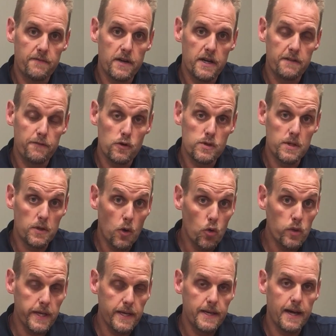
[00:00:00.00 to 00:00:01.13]
very first and
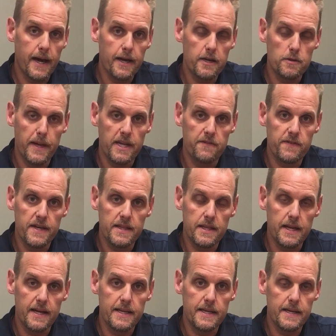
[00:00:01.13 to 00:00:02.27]
only Ironman event that
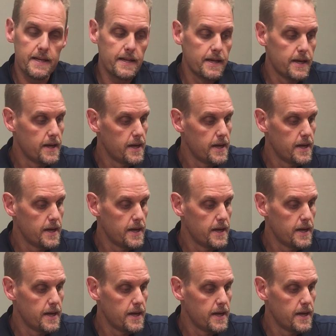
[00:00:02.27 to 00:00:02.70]
I did.